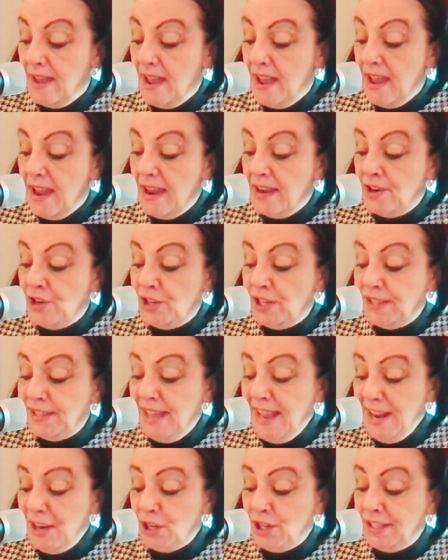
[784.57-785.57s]
And she's
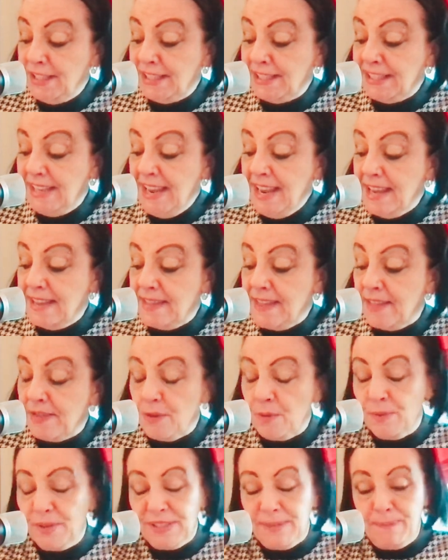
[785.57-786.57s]
actually saying that there
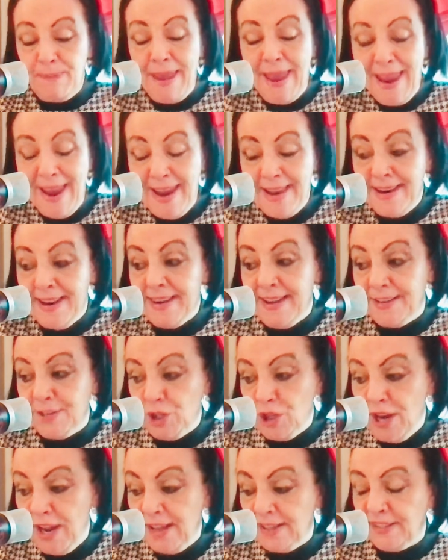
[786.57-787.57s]
was pain in her
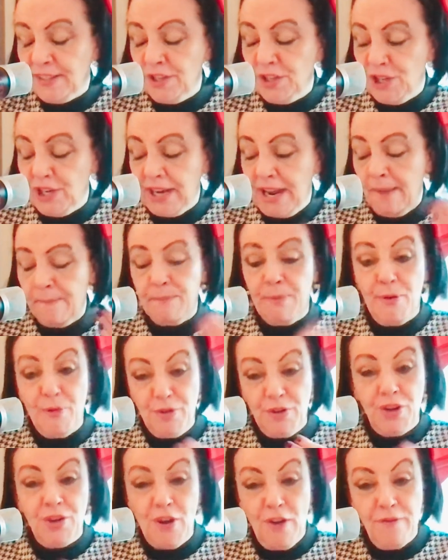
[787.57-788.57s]
chest and she kept putting
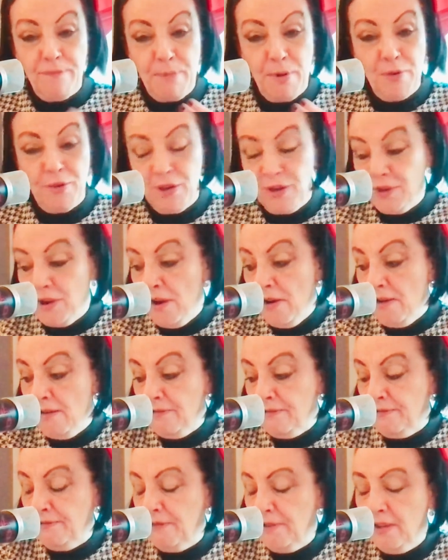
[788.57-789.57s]
it off, putting it
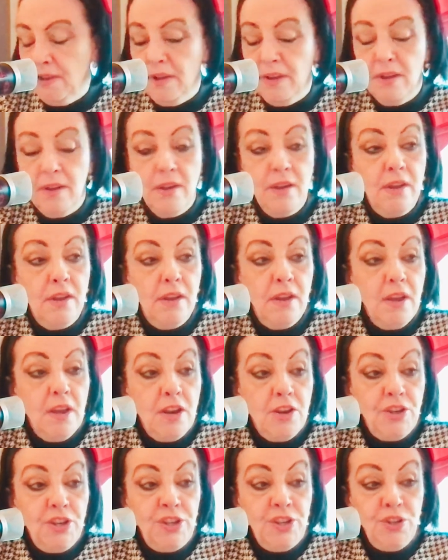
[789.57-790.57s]
off.
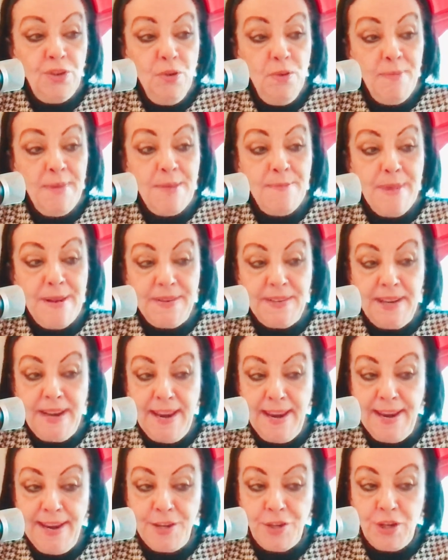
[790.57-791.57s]
She showed me
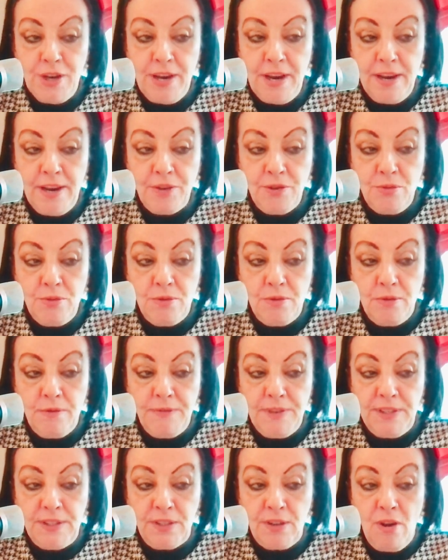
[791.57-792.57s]
medication, and I don't know if
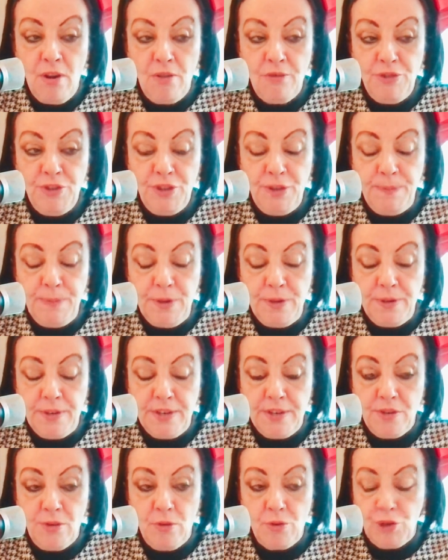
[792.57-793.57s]
this contributed
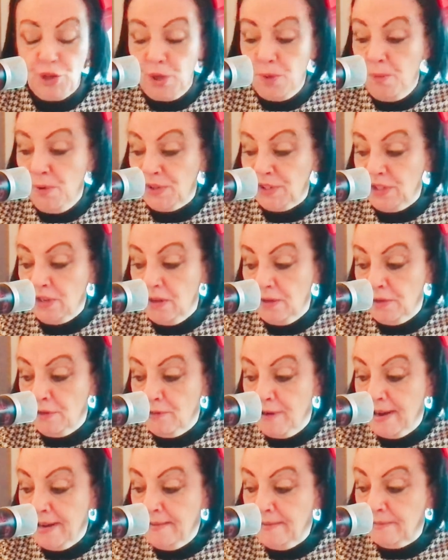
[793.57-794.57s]
or she wasn't on the
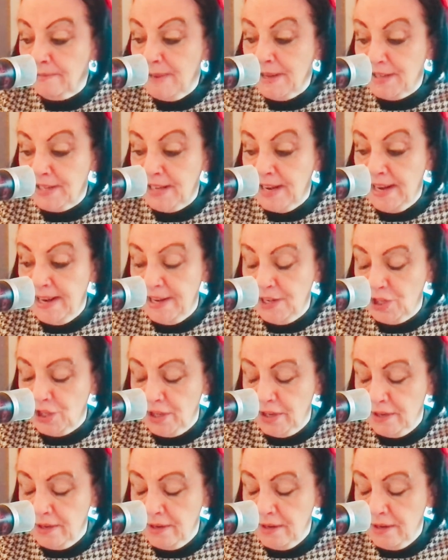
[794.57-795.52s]
right medication.